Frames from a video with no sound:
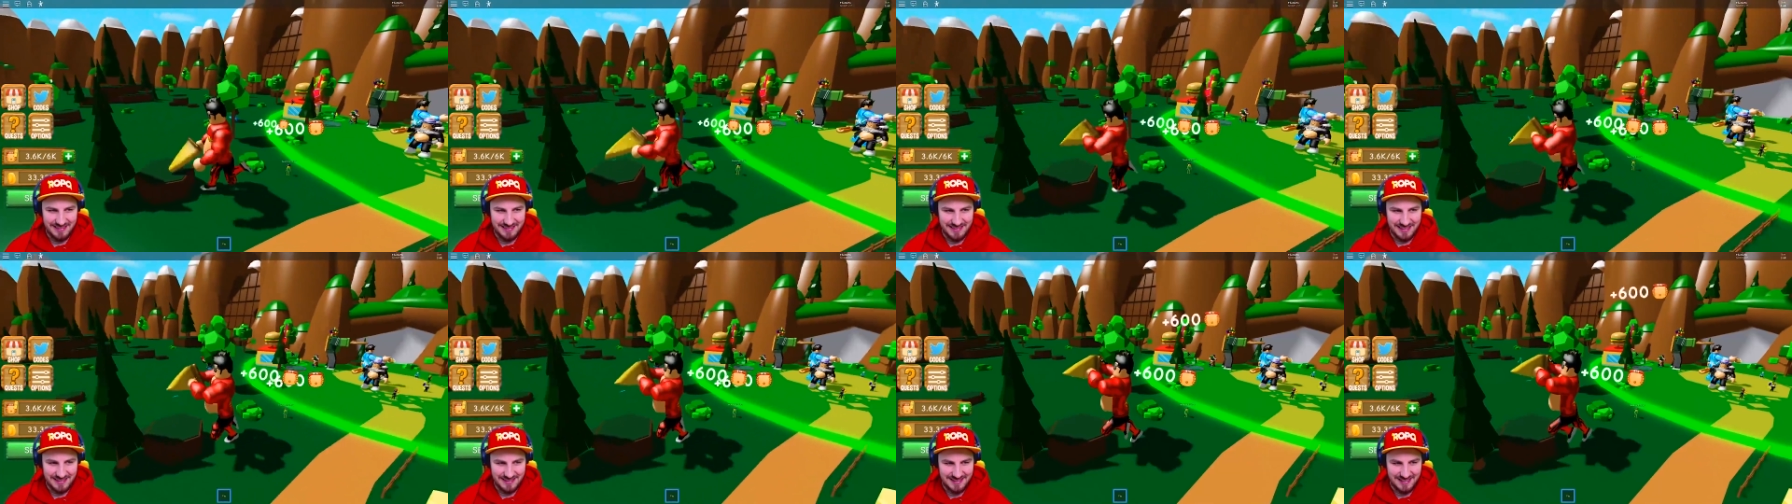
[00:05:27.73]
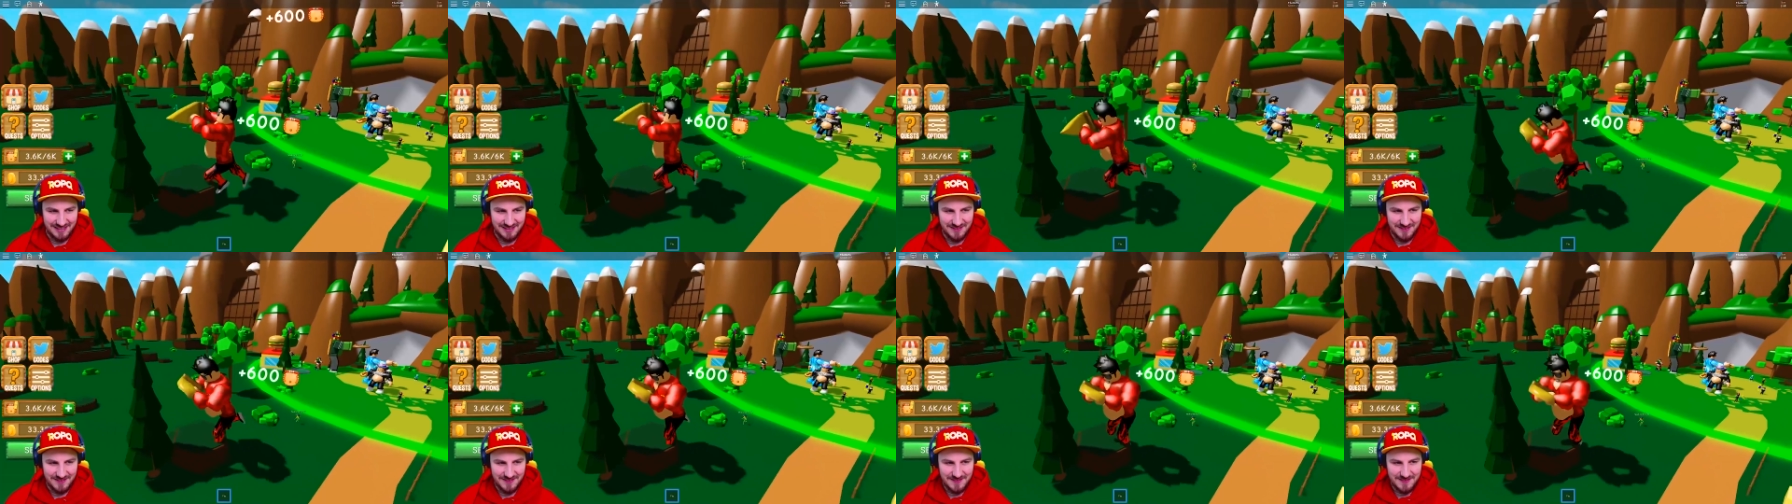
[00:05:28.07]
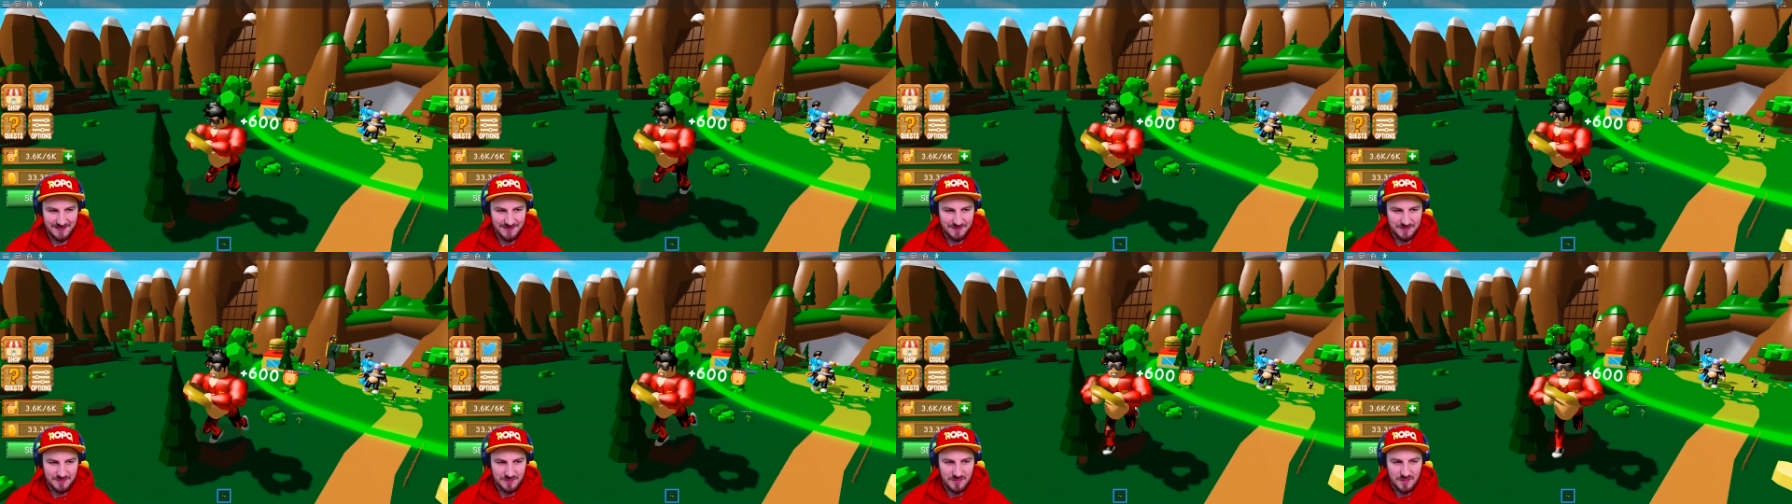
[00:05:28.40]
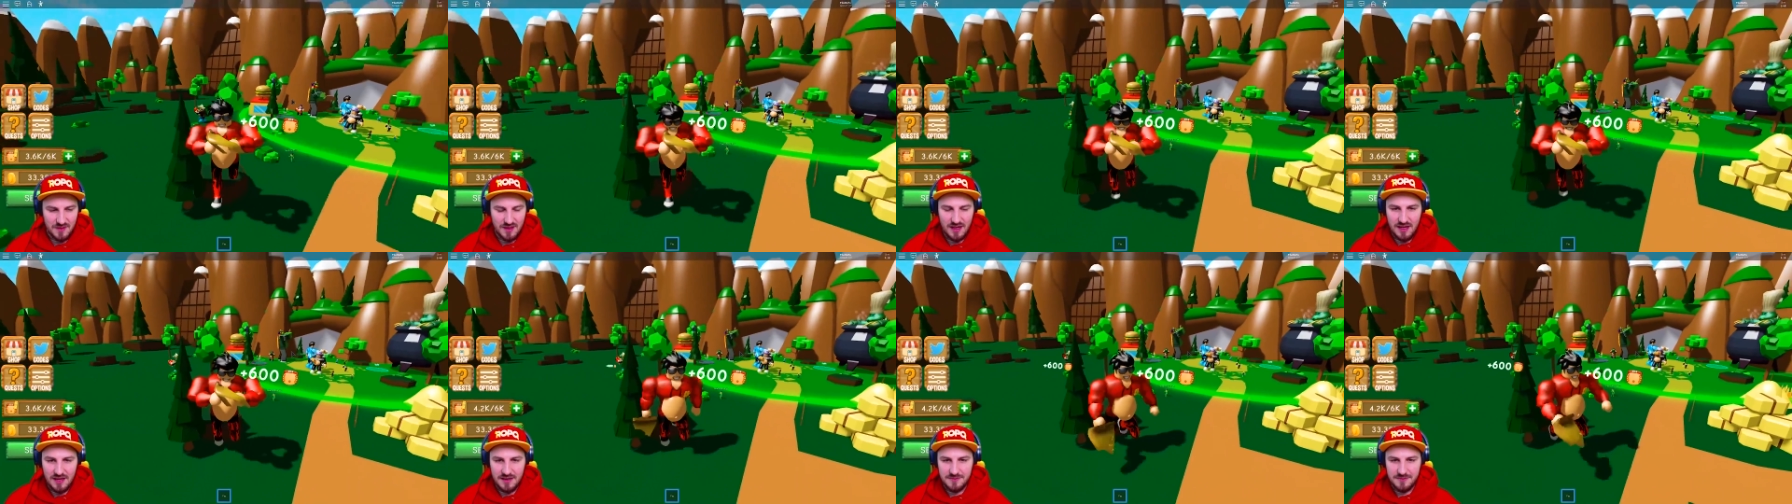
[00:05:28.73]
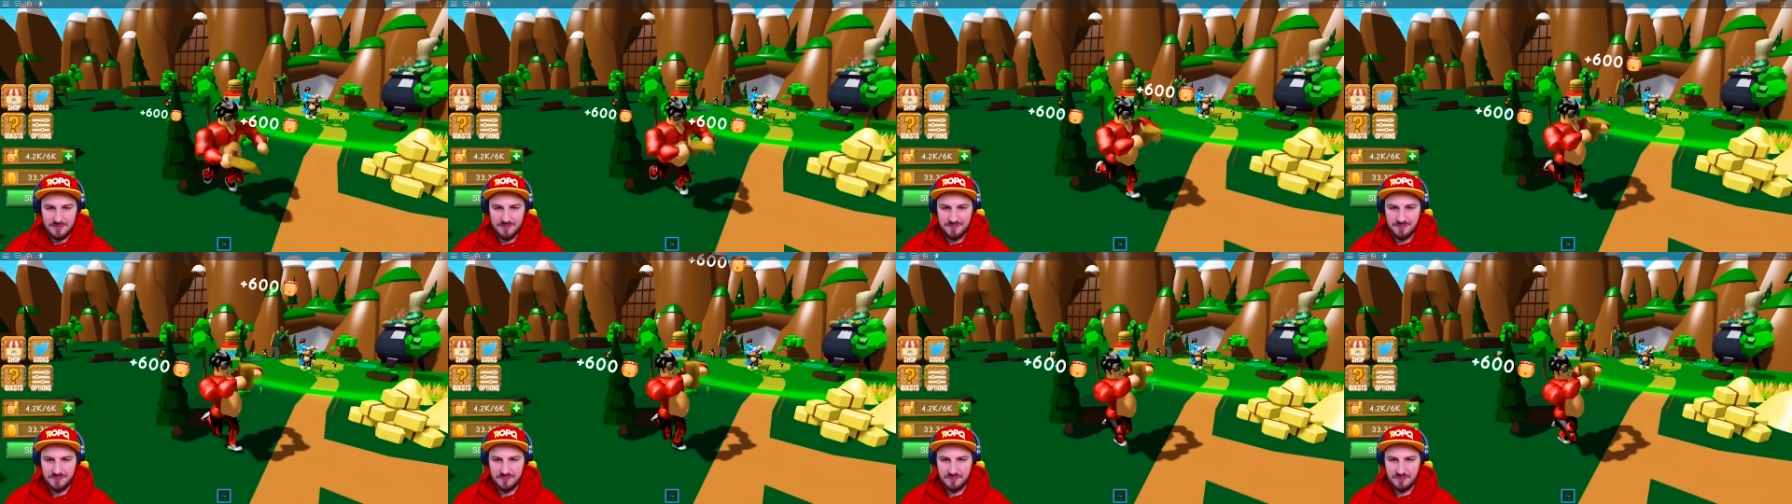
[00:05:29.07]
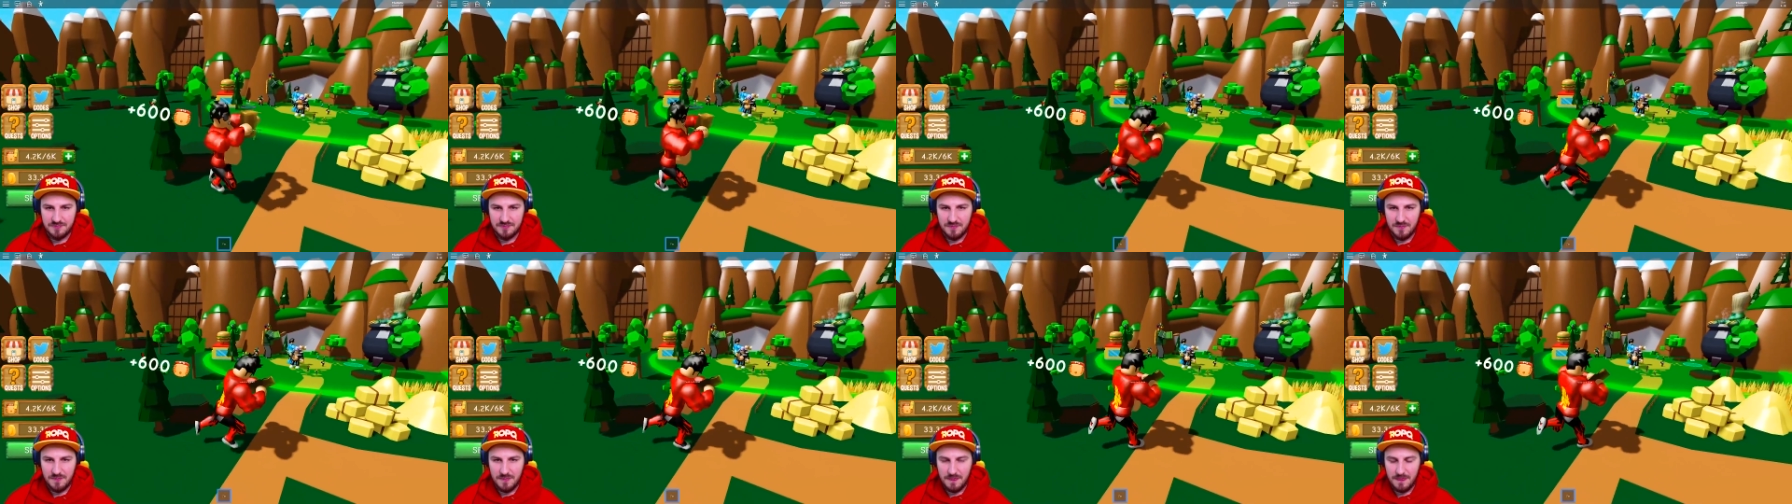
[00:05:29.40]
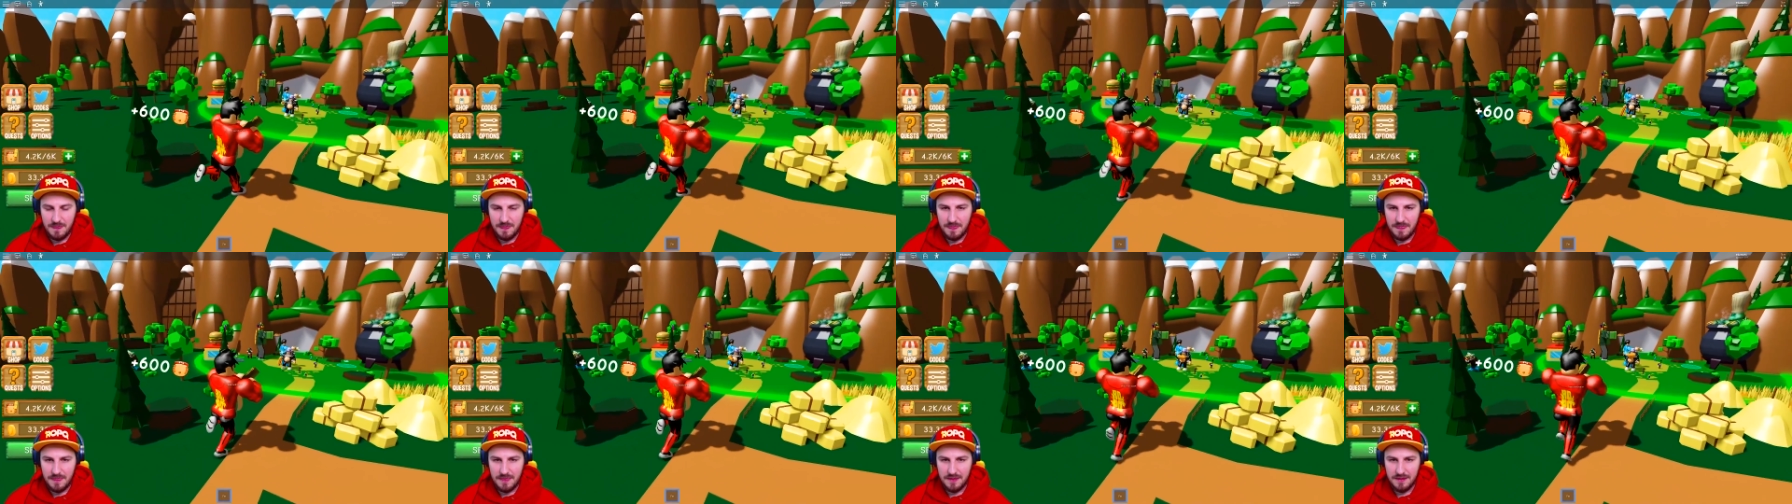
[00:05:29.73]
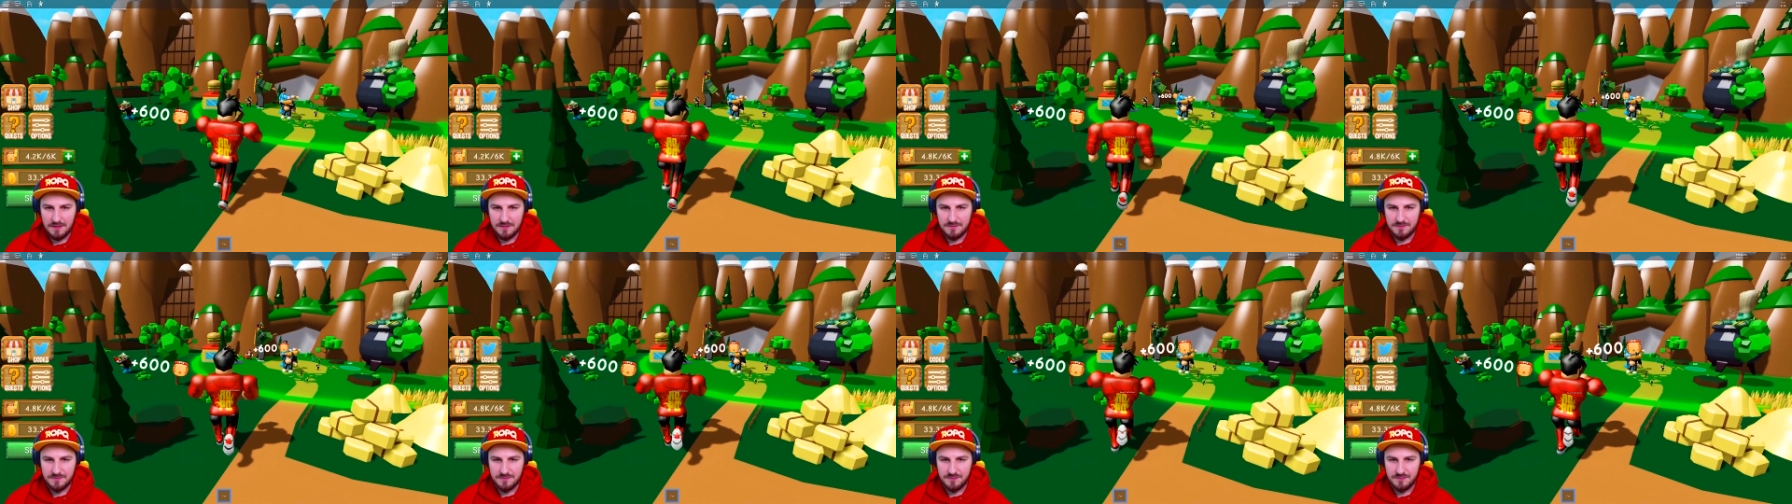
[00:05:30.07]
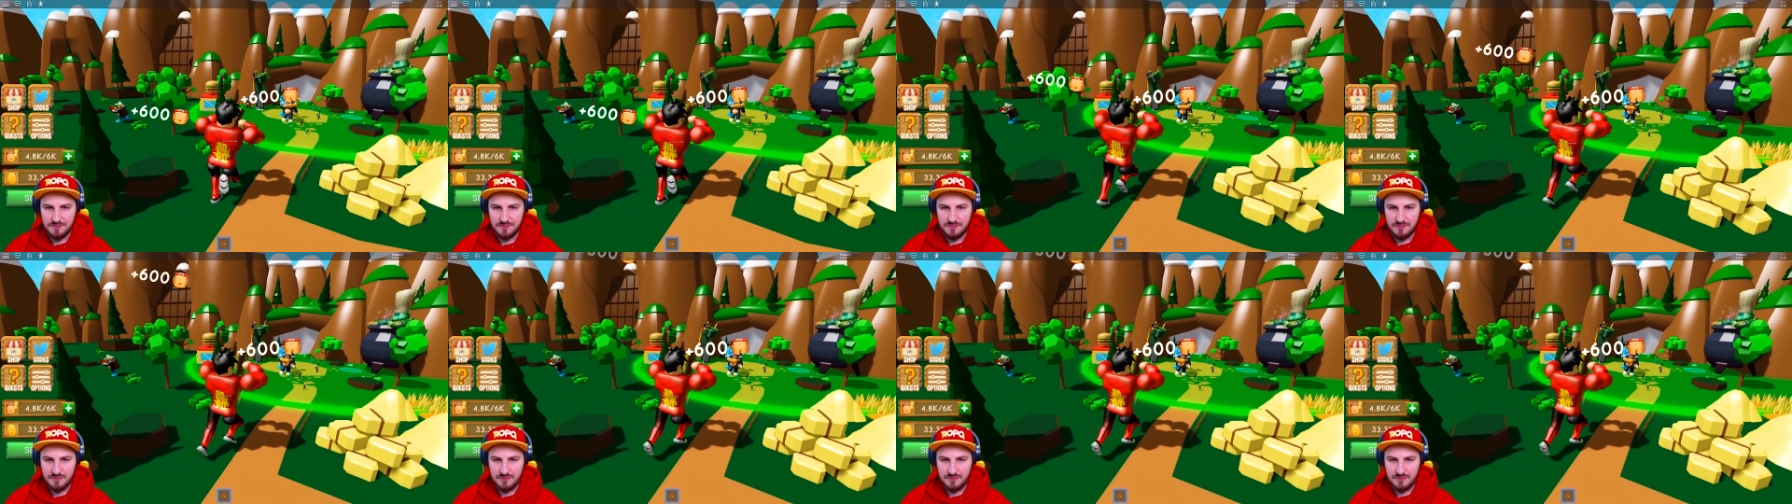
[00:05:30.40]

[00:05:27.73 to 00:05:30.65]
like that sound. Uh, I get two point five K for bite.